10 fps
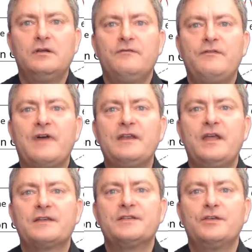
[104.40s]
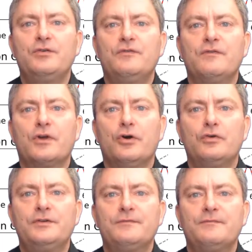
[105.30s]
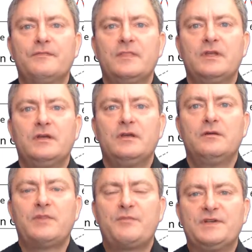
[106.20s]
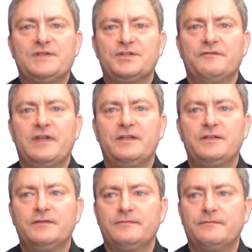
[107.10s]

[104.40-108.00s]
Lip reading: We then execute the code by pressing Shift Enter.